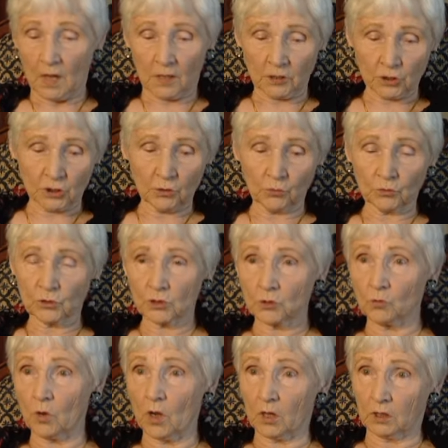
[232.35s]
And she was
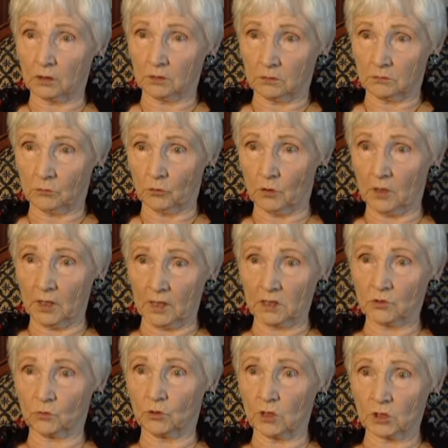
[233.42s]
swollen. Her
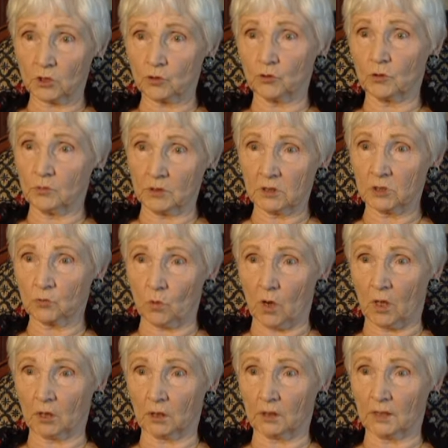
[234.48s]
legs were extremely
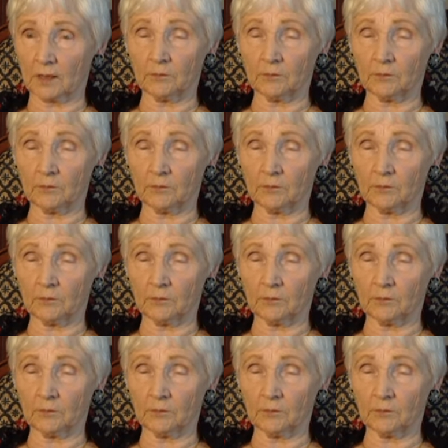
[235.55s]
swollen,